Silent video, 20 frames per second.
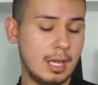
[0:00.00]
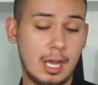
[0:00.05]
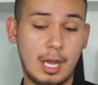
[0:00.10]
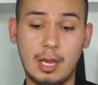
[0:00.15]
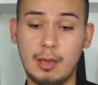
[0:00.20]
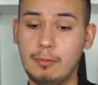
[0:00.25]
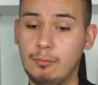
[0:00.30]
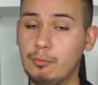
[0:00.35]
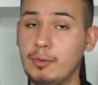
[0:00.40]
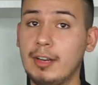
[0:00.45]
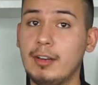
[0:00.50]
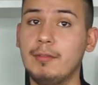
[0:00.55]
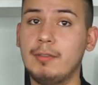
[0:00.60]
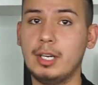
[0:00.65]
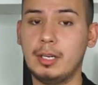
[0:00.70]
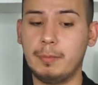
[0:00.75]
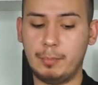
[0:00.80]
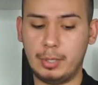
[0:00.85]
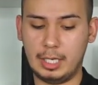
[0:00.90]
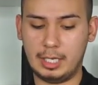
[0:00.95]
Very,
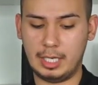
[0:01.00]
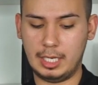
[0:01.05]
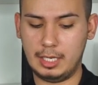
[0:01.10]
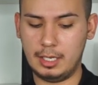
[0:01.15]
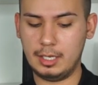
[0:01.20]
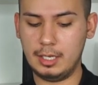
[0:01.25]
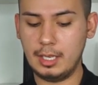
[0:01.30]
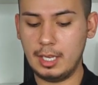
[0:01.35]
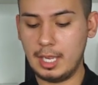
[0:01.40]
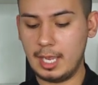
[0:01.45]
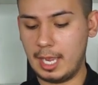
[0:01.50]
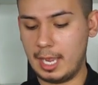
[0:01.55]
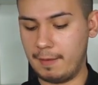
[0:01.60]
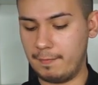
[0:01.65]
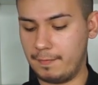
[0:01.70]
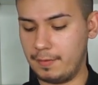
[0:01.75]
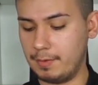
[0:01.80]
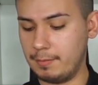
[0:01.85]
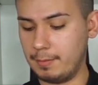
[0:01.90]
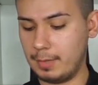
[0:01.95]
very picky.
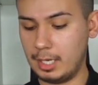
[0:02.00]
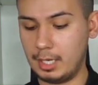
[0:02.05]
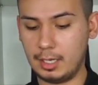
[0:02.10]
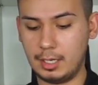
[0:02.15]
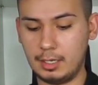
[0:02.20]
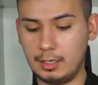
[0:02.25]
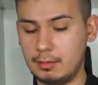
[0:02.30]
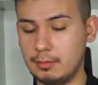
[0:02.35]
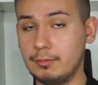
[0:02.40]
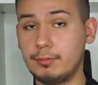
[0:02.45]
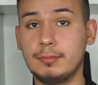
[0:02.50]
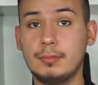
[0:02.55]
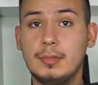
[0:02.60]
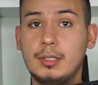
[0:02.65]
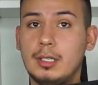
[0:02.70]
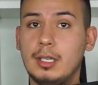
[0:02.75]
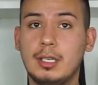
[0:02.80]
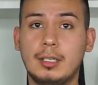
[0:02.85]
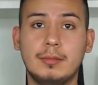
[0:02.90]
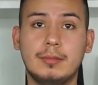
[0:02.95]
And for me,
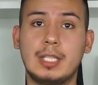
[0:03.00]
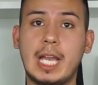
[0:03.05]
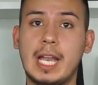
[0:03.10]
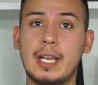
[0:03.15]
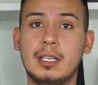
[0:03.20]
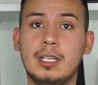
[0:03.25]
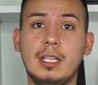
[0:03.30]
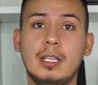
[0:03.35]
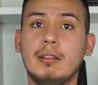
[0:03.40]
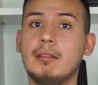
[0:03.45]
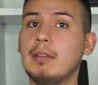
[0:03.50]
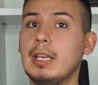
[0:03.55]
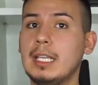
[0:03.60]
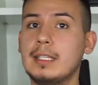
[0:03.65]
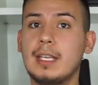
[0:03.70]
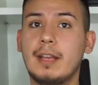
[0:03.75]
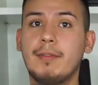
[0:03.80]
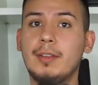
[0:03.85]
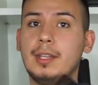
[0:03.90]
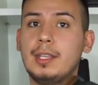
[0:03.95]
Dagne
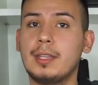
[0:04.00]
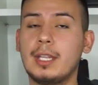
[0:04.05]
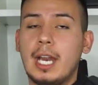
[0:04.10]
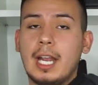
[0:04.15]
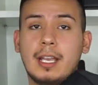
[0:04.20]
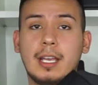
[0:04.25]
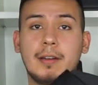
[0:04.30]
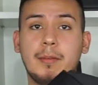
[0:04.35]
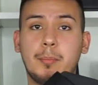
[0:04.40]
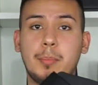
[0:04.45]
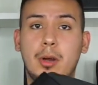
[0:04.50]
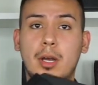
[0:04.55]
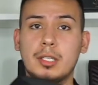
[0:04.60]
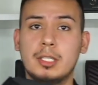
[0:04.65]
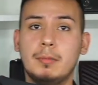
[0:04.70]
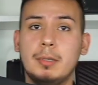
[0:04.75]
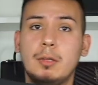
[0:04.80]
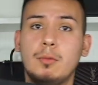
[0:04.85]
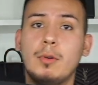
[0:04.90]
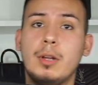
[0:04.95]
is everything that I could
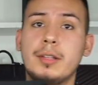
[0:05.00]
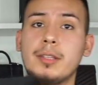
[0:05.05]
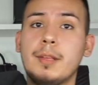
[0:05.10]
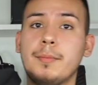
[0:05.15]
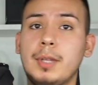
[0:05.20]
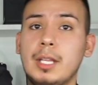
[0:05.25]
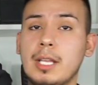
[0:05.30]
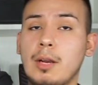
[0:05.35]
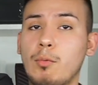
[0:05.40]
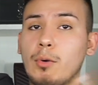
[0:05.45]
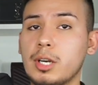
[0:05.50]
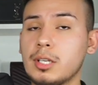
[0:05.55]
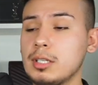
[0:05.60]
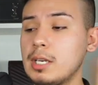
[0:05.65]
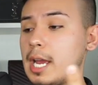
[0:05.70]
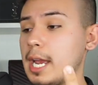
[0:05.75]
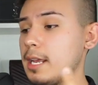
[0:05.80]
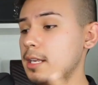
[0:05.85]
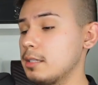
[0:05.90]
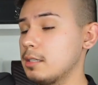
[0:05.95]
possibly want. Something that wears
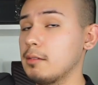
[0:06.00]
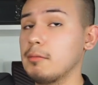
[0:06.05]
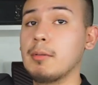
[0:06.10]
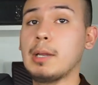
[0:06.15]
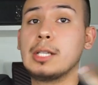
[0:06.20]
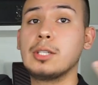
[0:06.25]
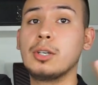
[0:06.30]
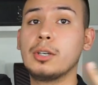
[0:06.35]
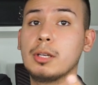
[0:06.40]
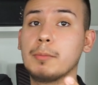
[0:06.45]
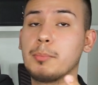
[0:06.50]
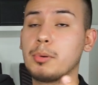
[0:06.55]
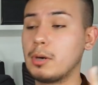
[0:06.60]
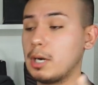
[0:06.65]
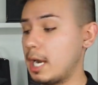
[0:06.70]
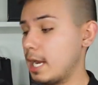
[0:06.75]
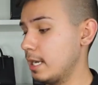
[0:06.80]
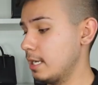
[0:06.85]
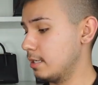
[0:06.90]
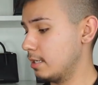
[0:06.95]
nice, it's a good
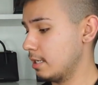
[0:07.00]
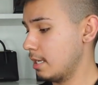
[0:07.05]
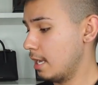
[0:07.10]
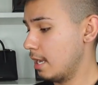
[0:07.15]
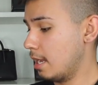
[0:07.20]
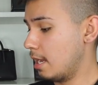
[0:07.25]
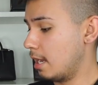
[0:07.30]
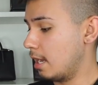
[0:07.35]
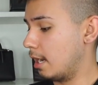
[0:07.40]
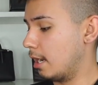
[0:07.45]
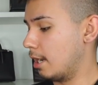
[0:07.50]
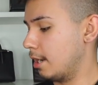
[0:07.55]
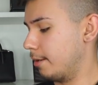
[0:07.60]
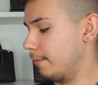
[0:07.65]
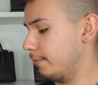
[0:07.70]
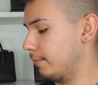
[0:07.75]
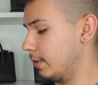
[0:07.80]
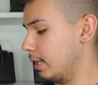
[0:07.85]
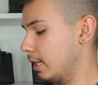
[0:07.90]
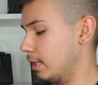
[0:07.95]
price,
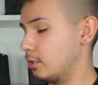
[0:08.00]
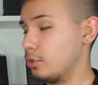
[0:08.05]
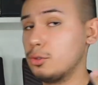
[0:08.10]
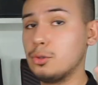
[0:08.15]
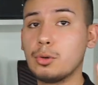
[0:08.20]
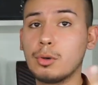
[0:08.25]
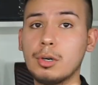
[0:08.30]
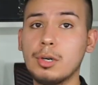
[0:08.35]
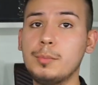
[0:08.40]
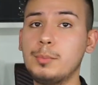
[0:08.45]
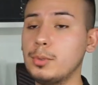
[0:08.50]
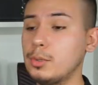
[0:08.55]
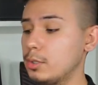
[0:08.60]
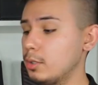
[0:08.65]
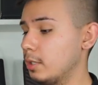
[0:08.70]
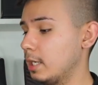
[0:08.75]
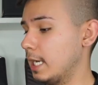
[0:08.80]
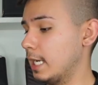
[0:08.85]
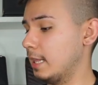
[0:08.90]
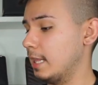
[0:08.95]
it's
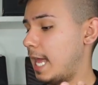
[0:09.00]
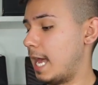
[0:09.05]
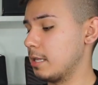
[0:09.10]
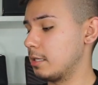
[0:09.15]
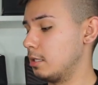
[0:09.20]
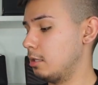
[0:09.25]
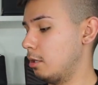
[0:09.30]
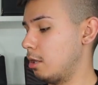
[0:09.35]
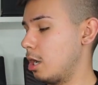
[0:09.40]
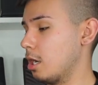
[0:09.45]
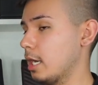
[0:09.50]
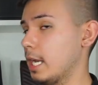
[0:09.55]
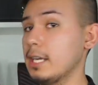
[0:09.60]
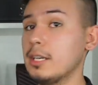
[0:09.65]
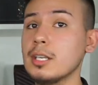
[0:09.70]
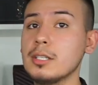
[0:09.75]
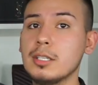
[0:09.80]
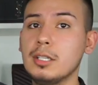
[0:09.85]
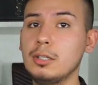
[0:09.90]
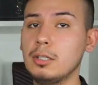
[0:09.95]
durable, it lasts long, it
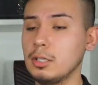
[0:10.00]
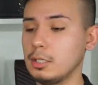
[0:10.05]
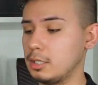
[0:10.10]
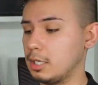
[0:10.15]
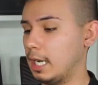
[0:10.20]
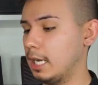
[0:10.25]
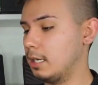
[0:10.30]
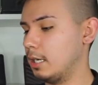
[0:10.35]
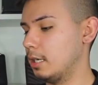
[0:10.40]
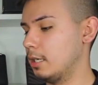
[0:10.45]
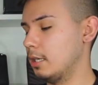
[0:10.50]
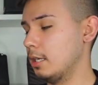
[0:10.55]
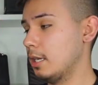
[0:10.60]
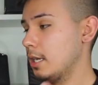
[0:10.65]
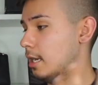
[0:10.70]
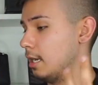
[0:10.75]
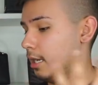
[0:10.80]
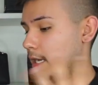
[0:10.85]
doesn't look dated.